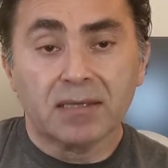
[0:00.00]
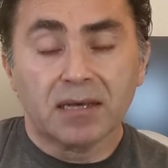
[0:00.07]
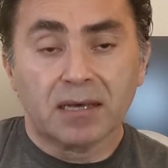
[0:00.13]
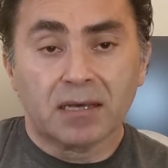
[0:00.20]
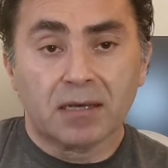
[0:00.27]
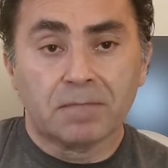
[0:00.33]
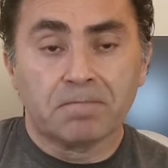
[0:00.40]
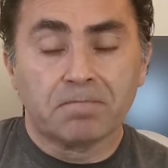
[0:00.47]

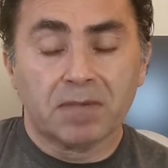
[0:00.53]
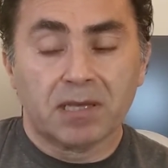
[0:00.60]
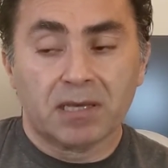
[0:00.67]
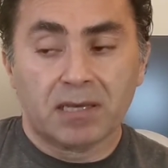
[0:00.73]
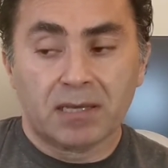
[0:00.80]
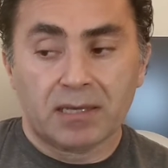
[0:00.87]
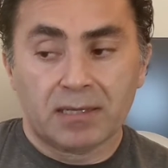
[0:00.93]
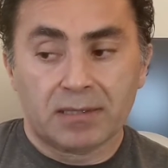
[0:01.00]

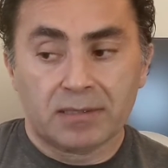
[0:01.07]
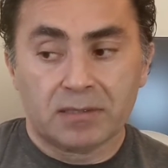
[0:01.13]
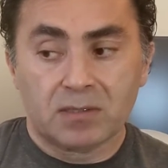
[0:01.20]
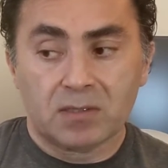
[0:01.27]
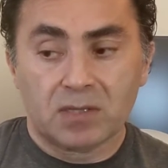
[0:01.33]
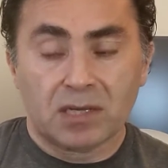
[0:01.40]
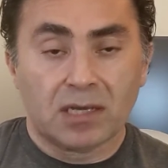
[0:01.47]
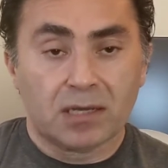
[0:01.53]
and
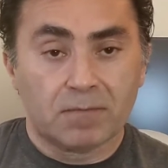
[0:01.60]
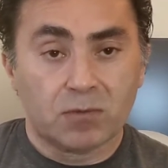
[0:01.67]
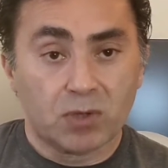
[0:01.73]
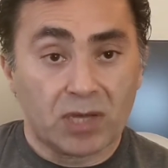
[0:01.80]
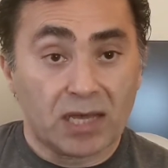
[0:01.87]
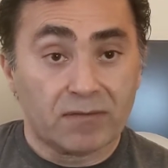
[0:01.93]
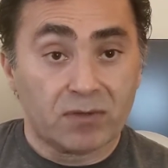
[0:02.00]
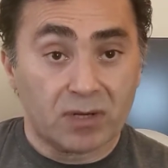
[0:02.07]

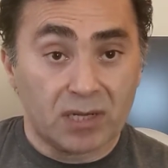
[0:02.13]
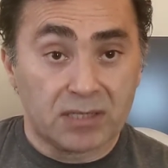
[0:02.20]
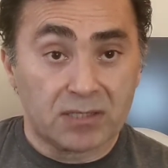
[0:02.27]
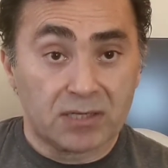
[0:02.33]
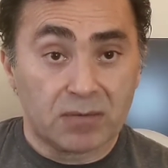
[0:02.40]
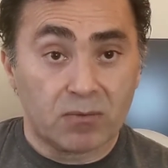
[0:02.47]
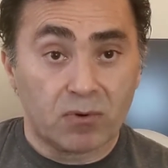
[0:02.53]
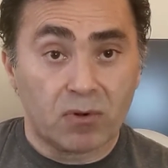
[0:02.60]
you have your
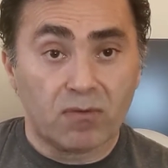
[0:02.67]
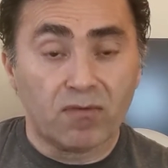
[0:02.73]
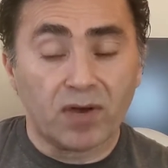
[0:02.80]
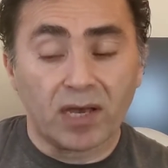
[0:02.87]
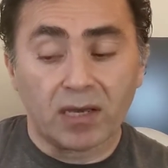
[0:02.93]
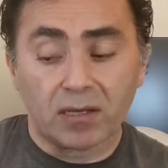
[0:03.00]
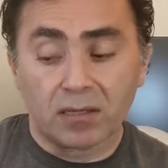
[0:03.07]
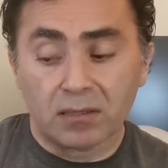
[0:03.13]
LinkedIn
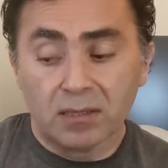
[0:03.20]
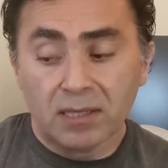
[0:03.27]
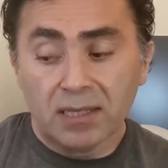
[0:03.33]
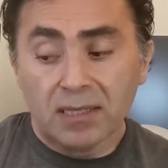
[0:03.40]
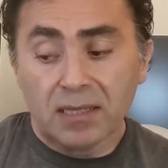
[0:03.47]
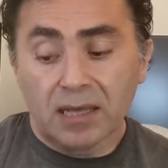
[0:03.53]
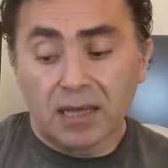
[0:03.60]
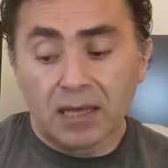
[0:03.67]
profile,
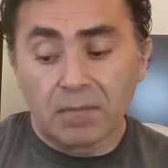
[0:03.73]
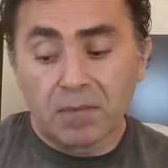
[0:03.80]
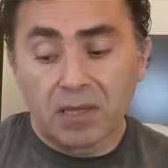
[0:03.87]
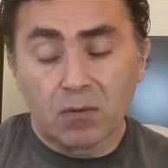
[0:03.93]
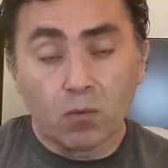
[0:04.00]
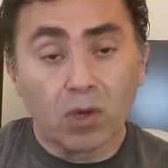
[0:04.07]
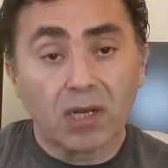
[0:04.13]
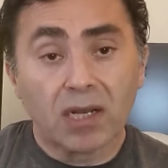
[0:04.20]

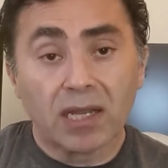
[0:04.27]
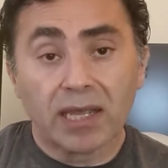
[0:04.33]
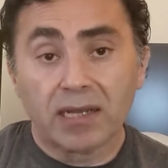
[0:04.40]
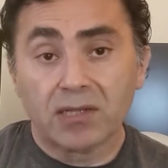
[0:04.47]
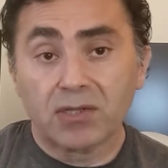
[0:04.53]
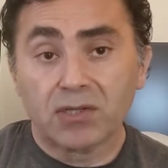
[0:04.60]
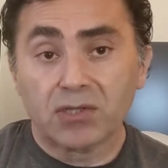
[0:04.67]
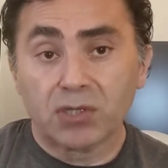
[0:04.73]
and one of the
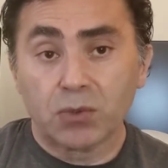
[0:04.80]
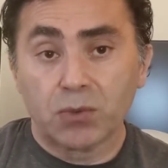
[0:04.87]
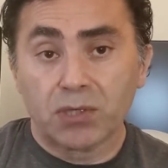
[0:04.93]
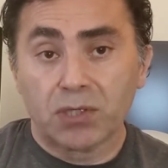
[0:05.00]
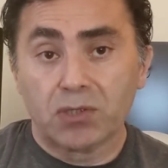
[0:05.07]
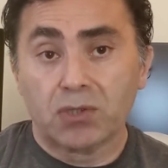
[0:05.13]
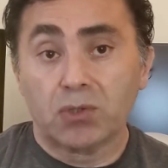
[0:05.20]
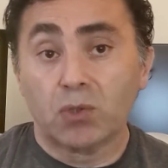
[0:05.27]
other things you
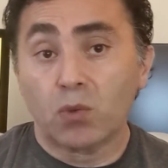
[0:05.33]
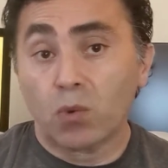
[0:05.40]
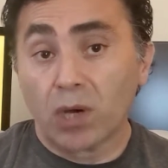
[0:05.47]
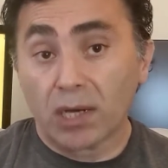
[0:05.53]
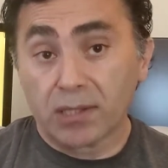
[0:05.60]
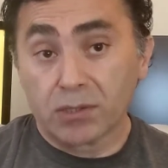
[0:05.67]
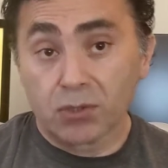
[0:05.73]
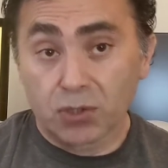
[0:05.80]
want to do
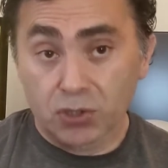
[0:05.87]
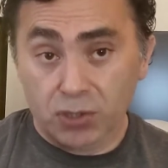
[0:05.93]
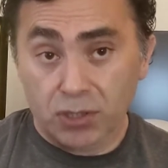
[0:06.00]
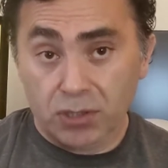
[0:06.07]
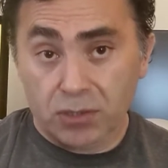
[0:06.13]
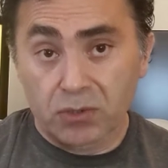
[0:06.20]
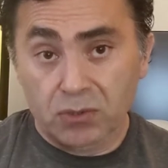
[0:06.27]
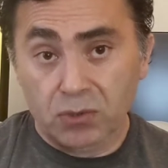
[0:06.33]
while you're
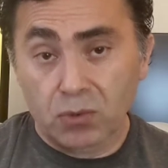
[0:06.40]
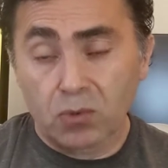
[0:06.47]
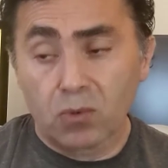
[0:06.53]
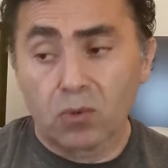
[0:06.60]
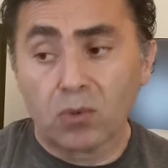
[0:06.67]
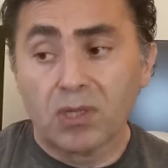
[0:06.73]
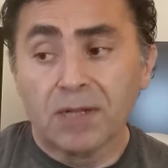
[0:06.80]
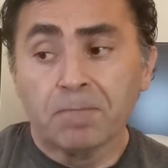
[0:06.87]
still in
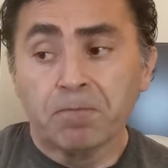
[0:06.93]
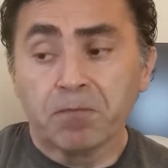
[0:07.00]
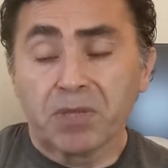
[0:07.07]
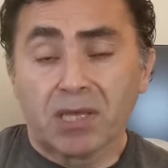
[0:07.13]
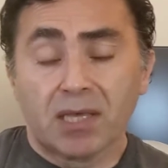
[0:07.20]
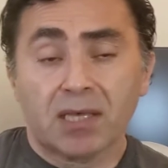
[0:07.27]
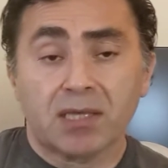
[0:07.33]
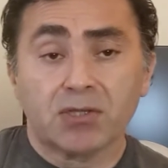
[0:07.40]
school
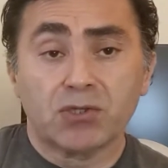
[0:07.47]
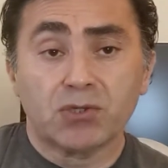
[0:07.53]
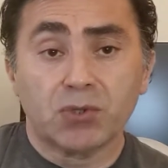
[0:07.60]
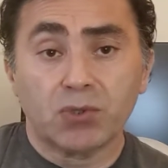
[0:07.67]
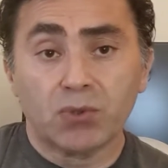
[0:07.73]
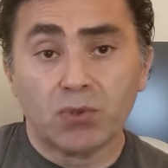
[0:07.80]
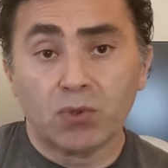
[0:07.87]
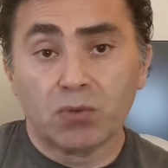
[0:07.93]
is
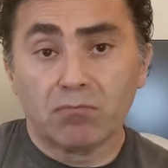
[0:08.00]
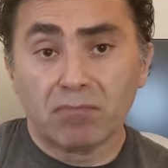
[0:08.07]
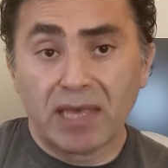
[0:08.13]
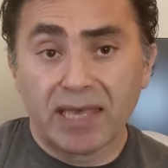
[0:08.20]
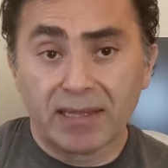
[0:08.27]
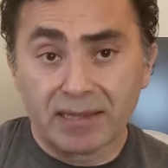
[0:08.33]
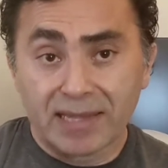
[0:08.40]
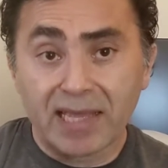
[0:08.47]
to
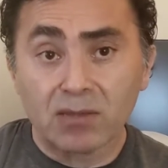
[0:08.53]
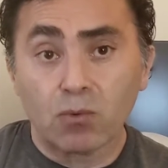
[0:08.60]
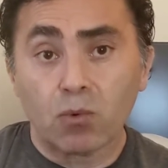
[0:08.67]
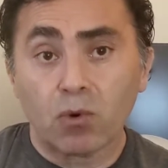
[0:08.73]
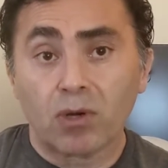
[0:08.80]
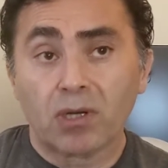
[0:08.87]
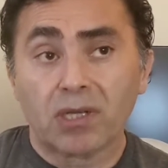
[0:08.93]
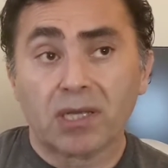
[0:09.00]
make
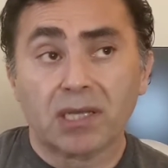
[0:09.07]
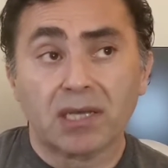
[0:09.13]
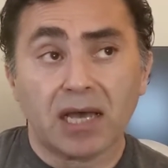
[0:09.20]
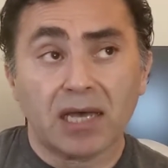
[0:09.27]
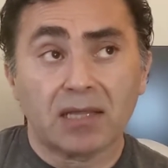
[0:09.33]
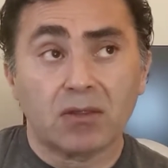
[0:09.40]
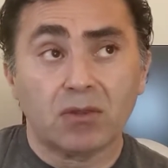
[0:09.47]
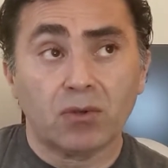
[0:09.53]
network
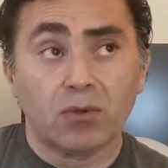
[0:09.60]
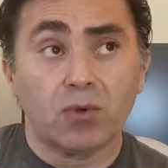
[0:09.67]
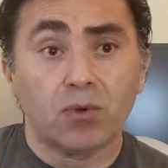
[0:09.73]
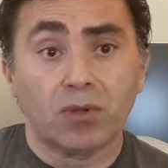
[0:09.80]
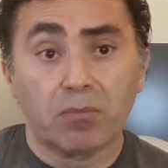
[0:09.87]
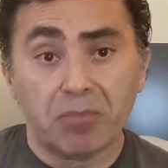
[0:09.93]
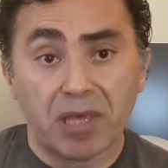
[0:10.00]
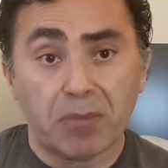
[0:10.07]
to
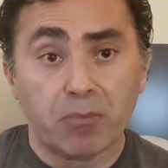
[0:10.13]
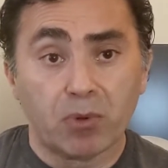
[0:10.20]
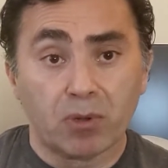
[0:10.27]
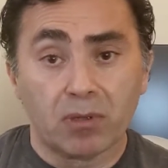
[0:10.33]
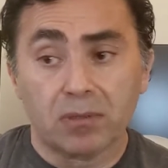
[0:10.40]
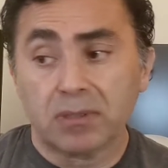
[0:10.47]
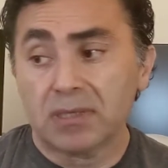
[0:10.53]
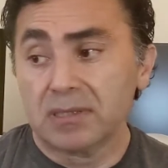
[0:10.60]
the
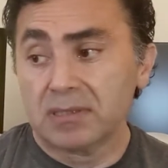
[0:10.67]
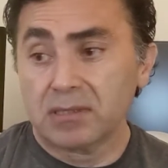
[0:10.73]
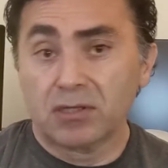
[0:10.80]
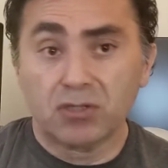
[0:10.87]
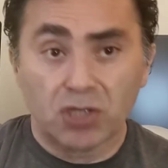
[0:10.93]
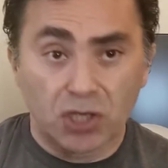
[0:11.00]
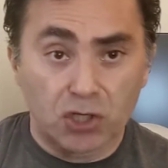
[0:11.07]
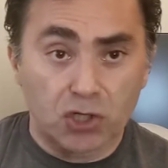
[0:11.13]
people, the
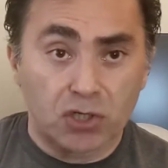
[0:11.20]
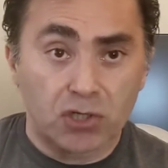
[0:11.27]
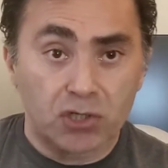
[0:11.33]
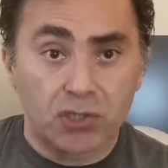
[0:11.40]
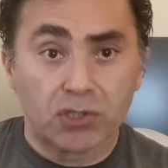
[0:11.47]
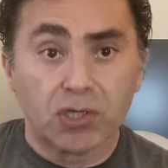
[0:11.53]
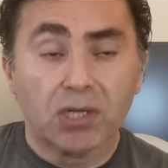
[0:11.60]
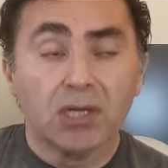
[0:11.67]

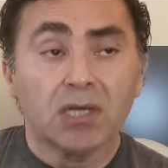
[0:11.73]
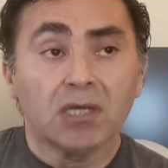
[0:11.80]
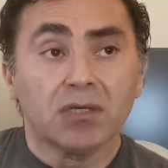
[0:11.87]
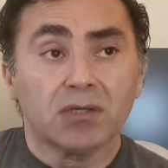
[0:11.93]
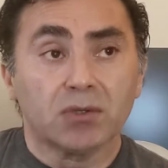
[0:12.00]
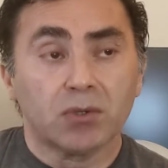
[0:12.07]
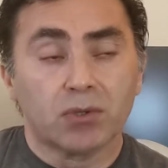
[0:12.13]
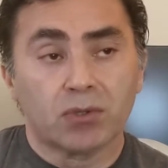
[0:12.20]
teachers,
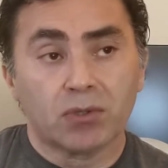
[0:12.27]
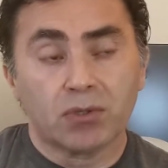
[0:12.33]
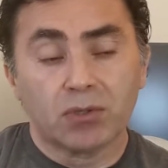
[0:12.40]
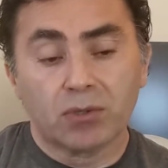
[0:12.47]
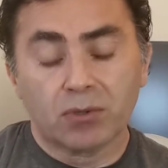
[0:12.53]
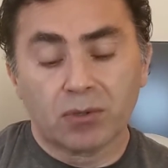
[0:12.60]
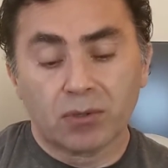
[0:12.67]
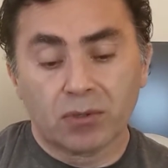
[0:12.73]

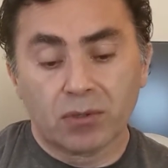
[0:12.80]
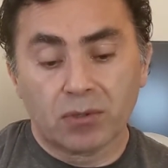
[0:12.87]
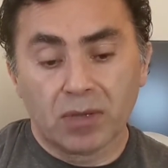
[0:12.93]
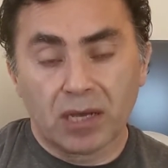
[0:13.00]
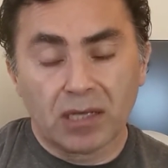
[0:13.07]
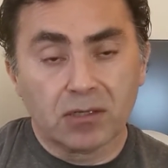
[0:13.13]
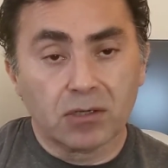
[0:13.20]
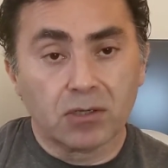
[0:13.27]
your
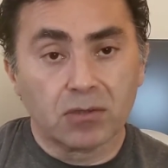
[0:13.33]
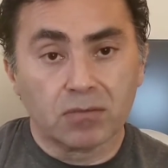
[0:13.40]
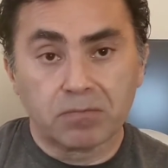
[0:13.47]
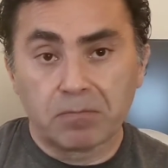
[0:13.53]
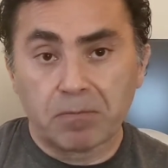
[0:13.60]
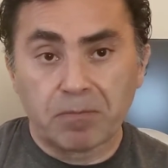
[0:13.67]
other